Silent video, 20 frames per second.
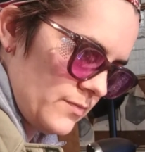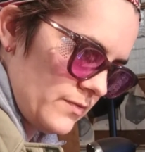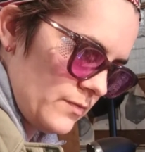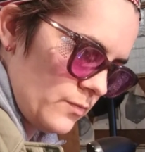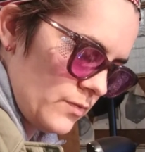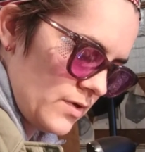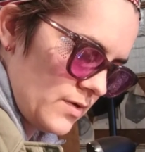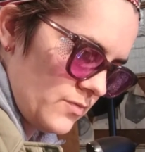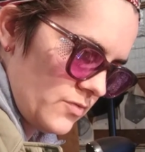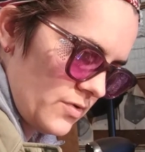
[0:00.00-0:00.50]
and
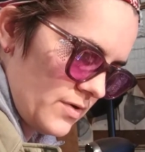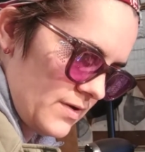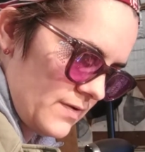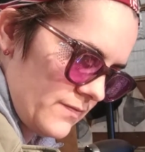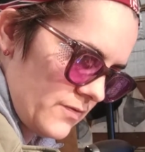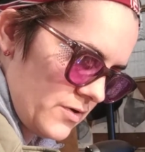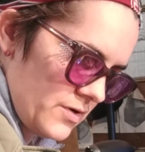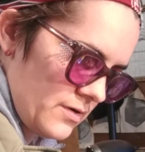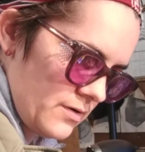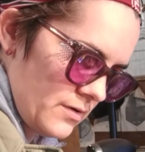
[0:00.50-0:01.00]
what I'm trying
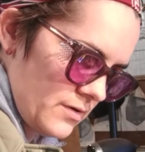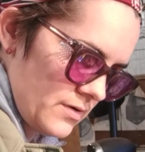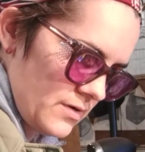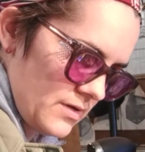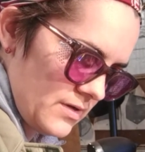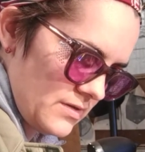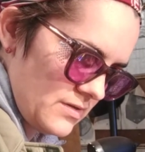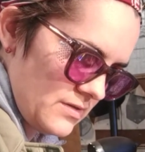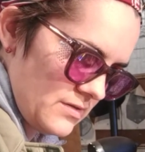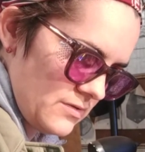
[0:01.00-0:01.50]
very hard
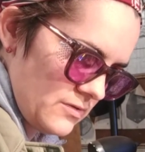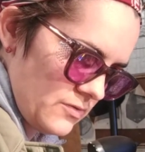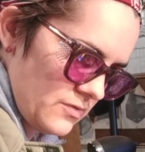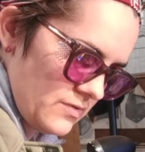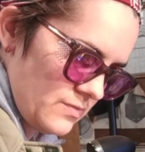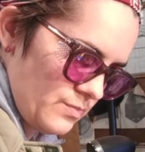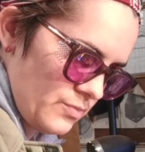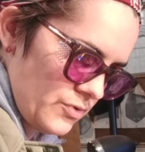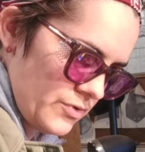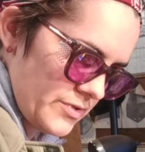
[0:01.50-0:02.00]
not to do is
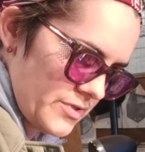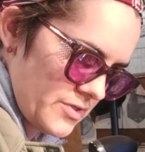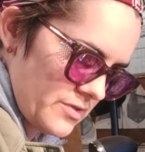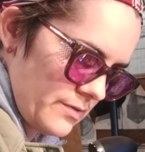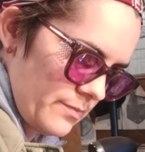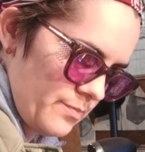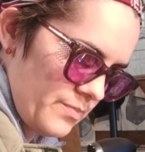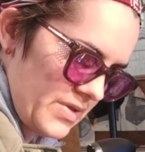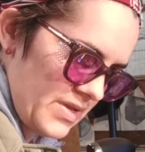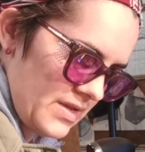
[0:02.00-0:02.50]
push the
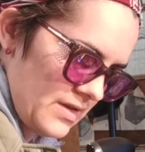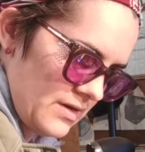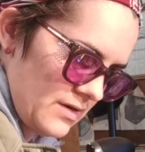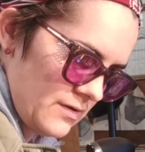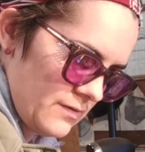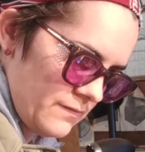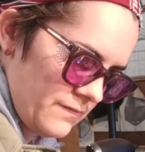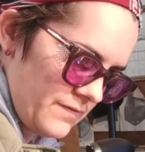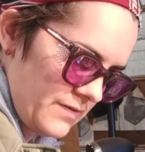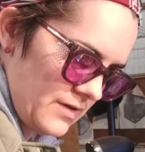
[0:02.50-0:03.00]
pin
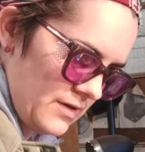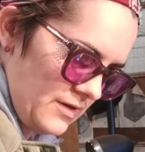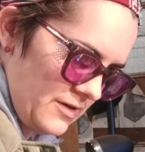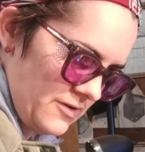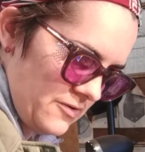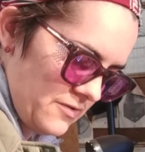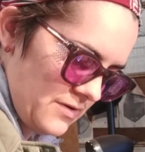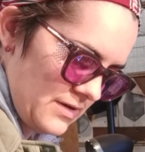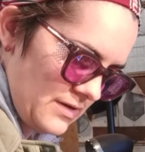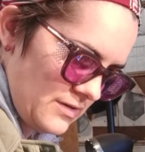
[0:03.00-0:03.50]
of the
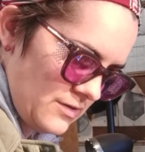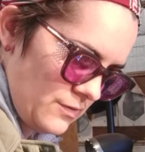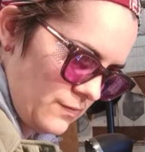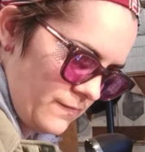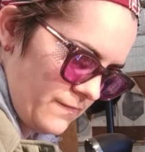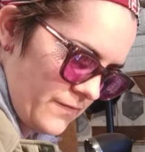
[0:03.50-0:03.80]
earring too